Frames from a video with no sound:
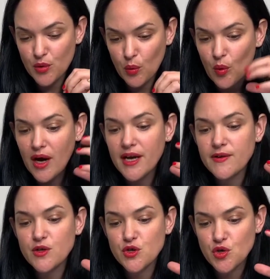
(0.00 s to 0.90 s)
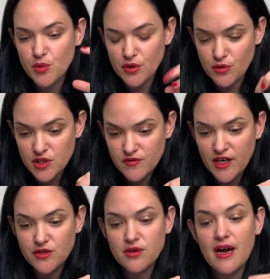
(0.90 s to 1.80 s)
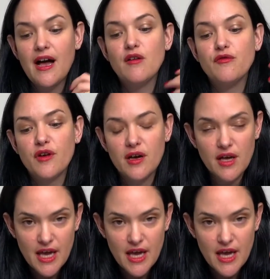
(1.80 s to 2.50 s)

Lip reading: 1, tumor necrosis factor alpha,